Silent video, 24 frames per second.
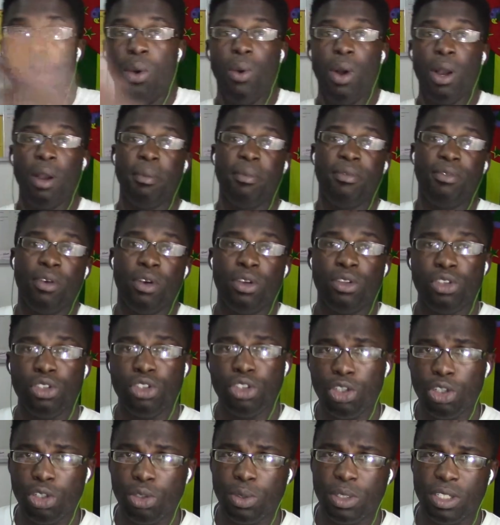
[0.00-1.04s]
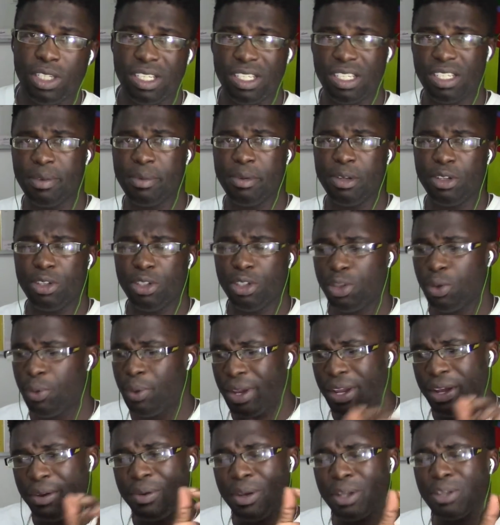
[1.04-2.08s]
Welcome everyone to Junosuede Just A Commentary. So
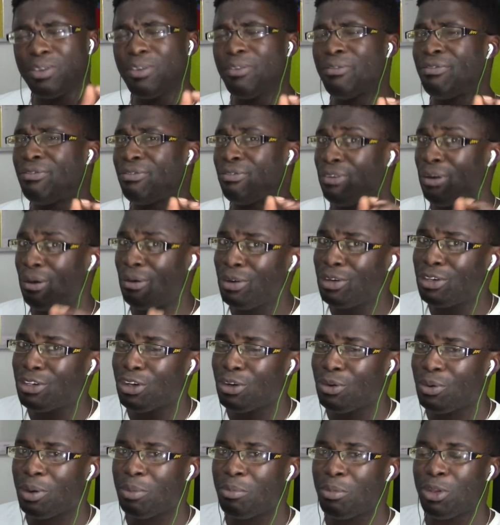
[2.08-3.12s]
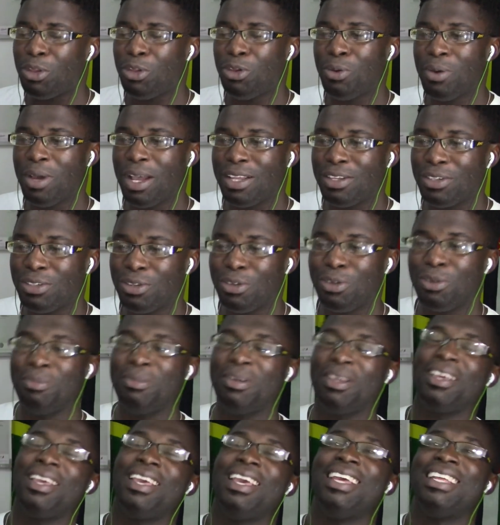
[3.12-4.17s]
we're going to act a very short one, but you guys told
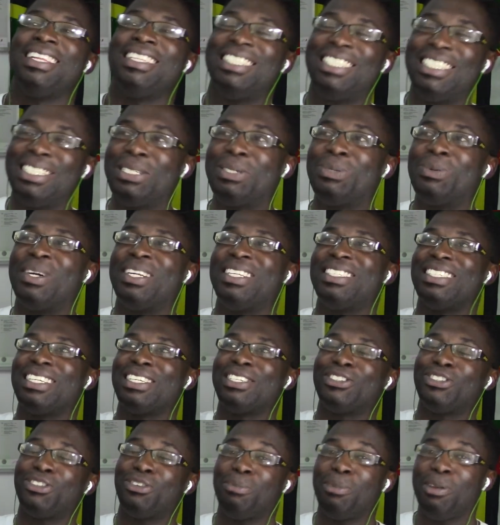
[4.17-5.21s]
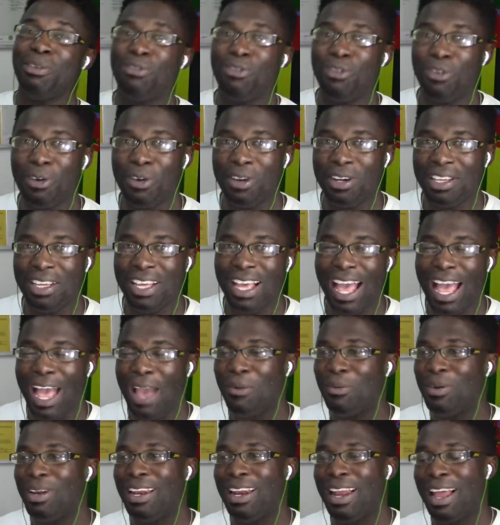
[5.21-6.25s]
me this one is extremely funny. I
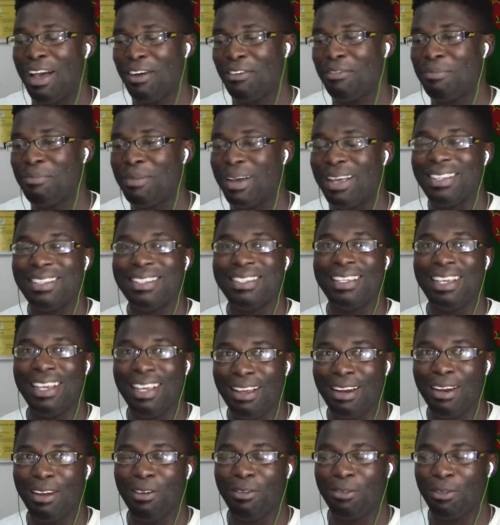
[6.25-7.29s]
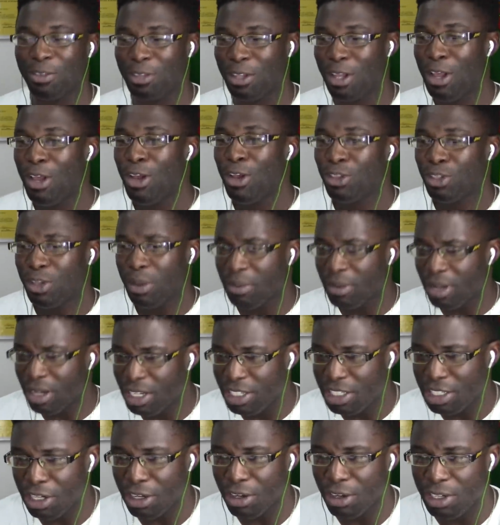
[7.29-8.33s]
will laugh my tail off. So I'm going to
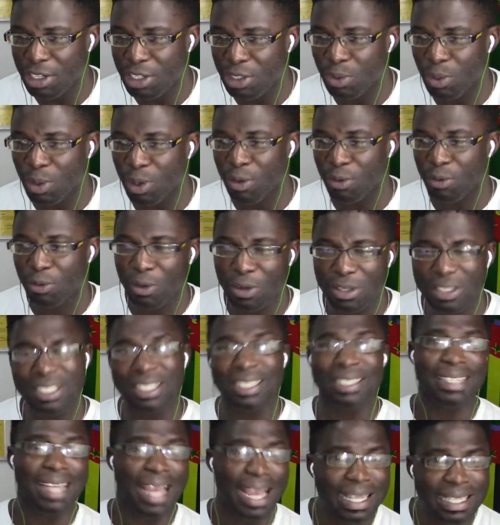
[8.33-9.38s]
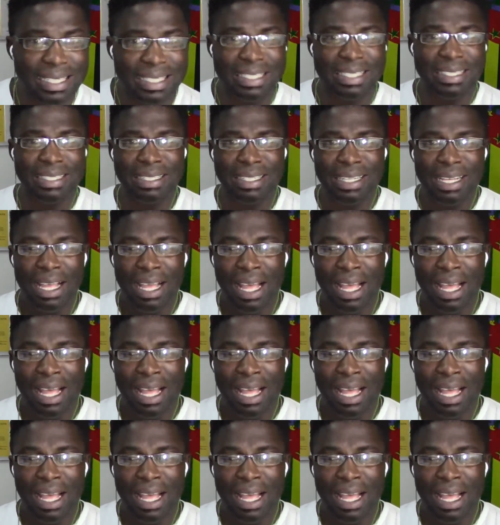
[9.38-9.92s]
check out this one. Of course, the title